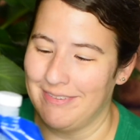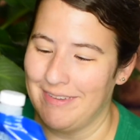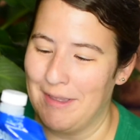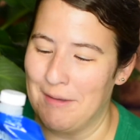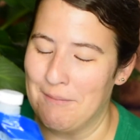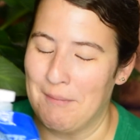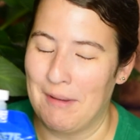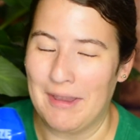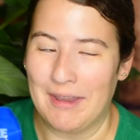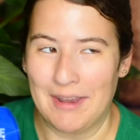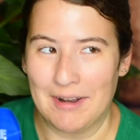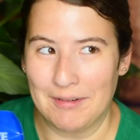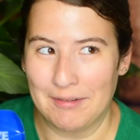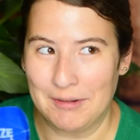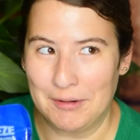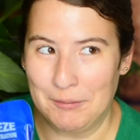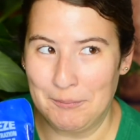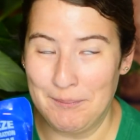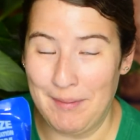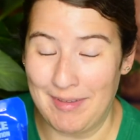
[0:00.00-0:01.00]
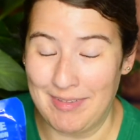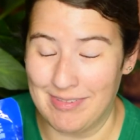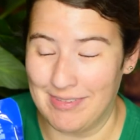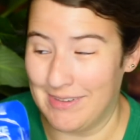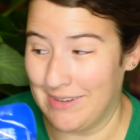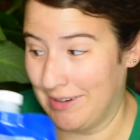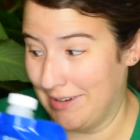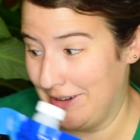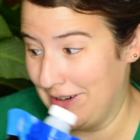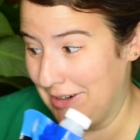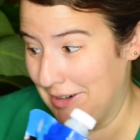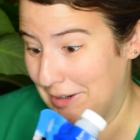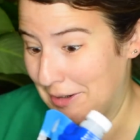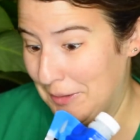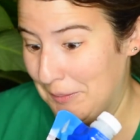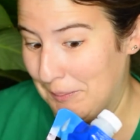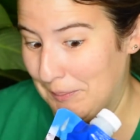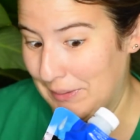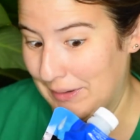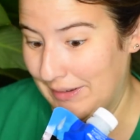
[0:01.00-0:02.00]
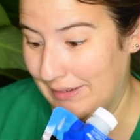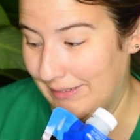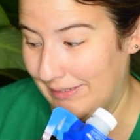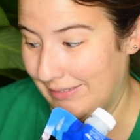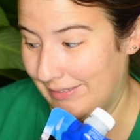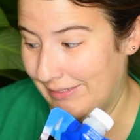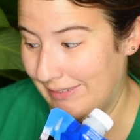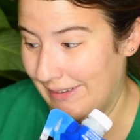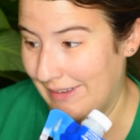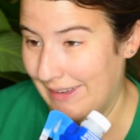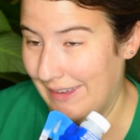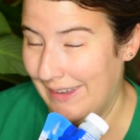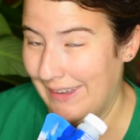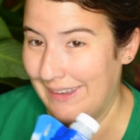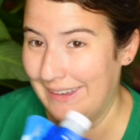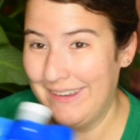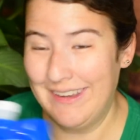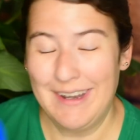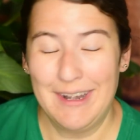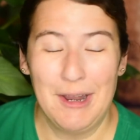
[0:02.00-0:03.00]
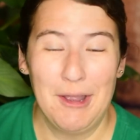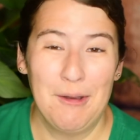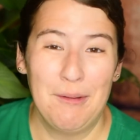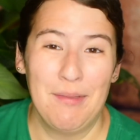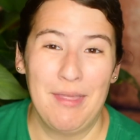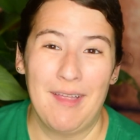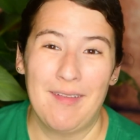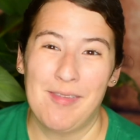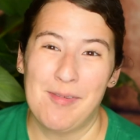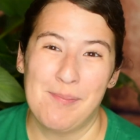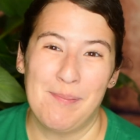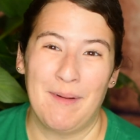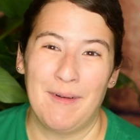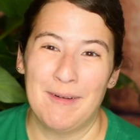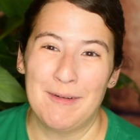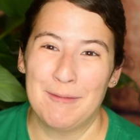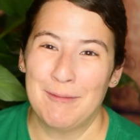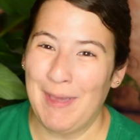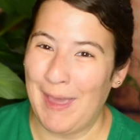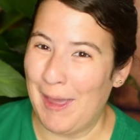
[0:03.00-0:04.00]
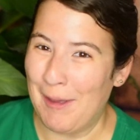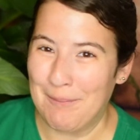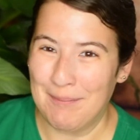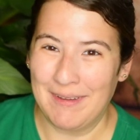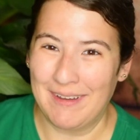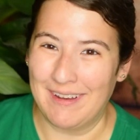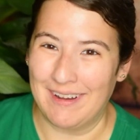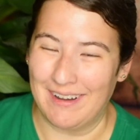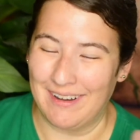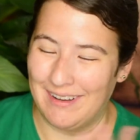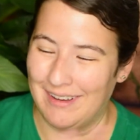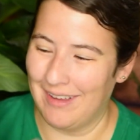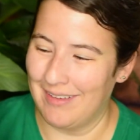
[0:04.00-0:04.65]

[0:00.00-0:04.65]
It might get a little messy in here, but you know, that's part of camping.